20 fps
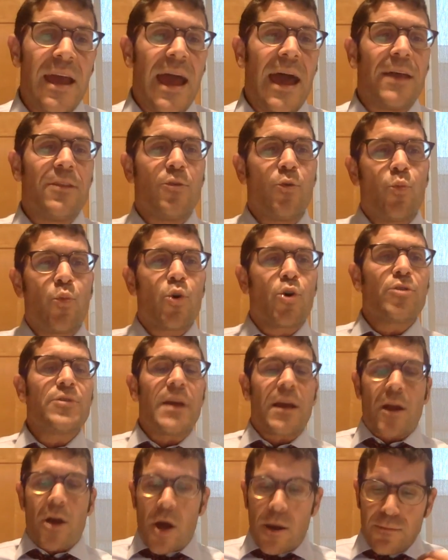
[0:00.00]
And the word
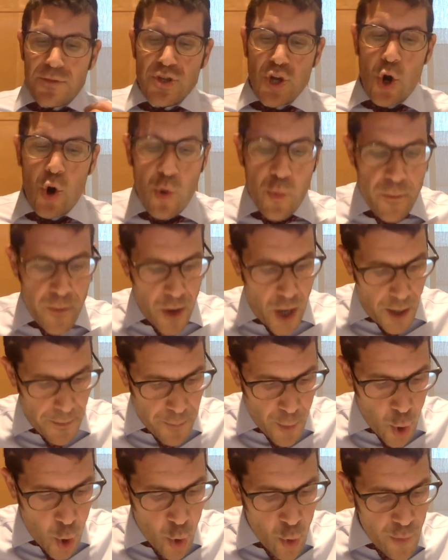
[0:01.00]
that comes
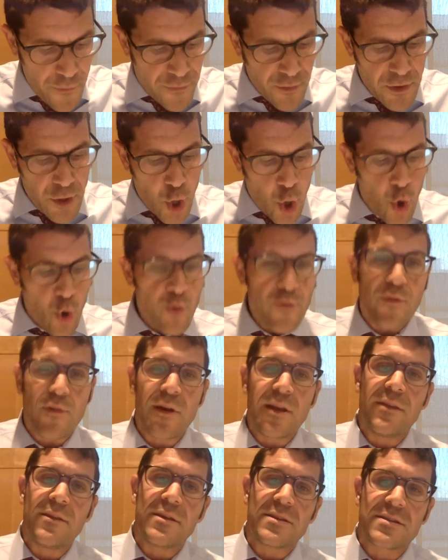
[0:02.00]
up over and over
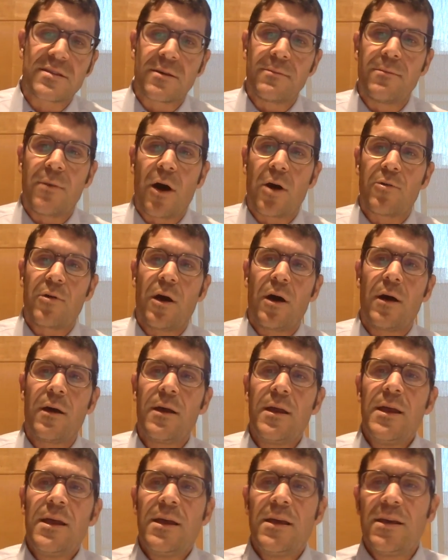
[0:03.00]
in this Gemara
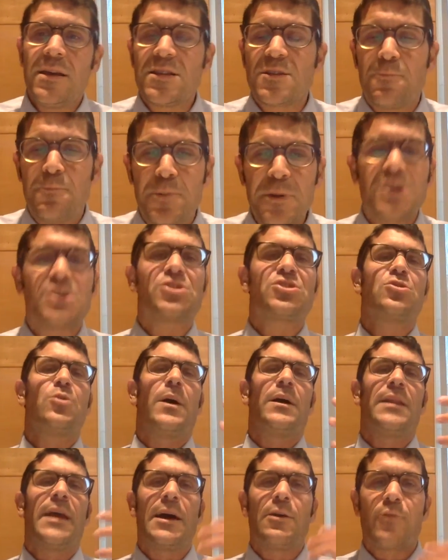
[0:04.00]
is bikshu
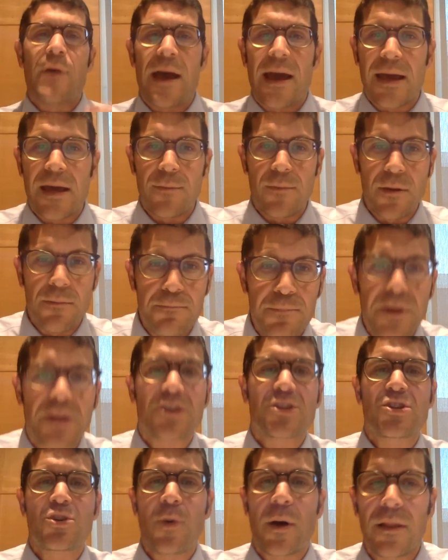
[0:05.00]
alai rachamim.
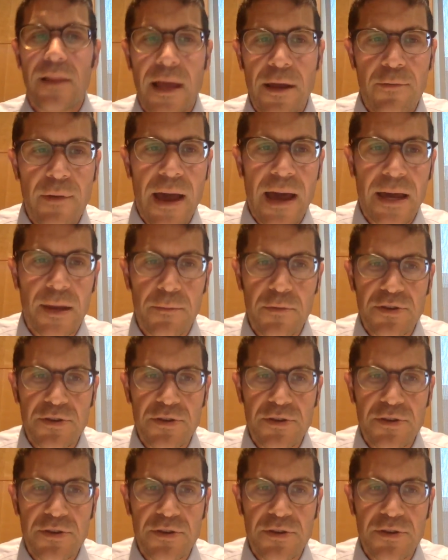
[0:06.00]
Bikshu alai rachamim.